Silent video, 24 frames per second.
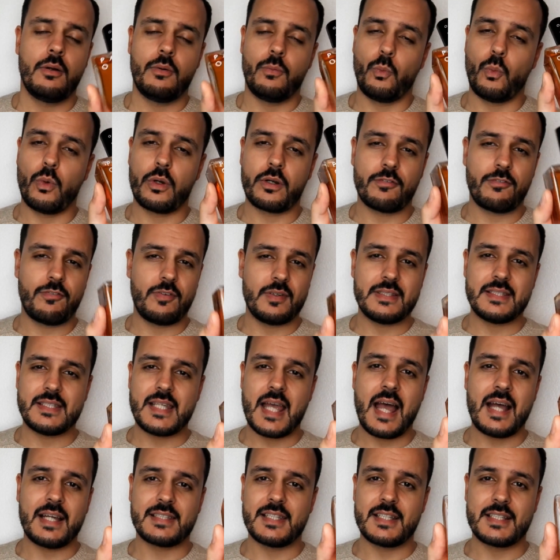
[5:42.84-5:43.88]
What a
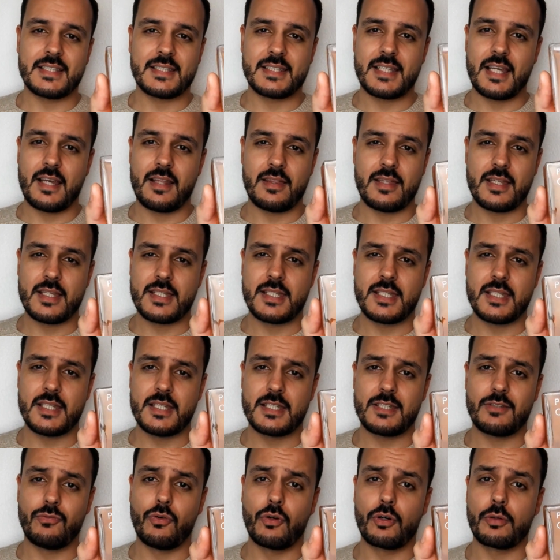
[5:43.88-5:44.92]
fantastic scent this
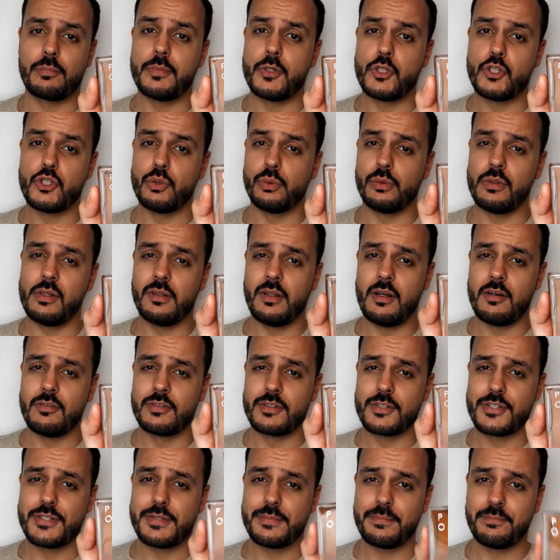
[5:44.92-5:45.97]
is for patchouli
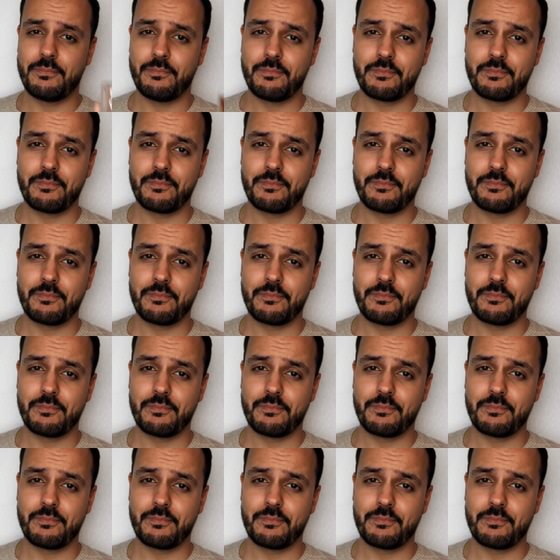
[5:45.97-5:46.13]
lovers.